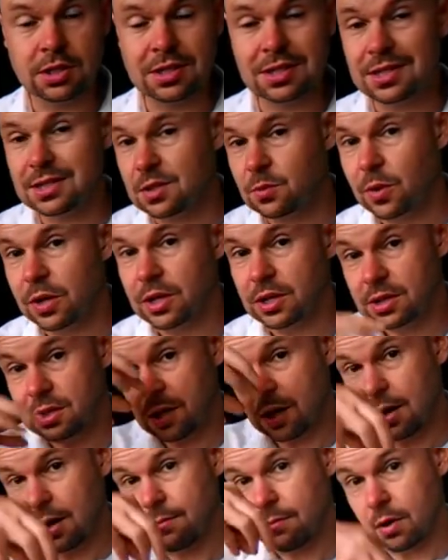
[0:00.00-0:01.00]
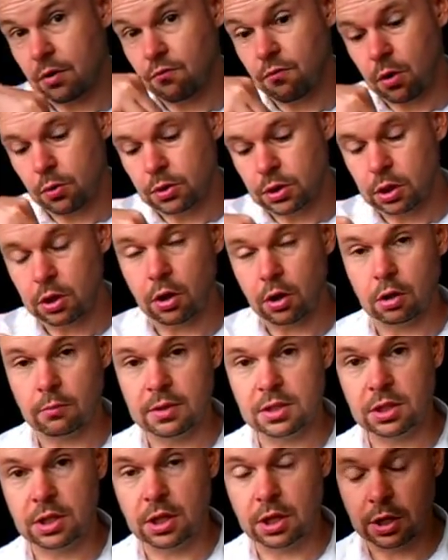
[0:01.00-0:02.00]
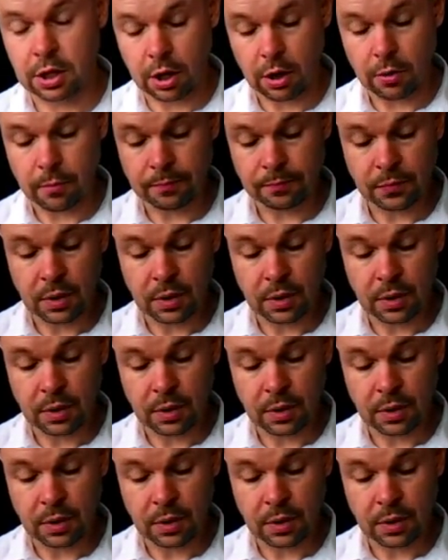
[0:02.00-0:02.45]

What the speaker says: because this is where your time rotor column is going to go.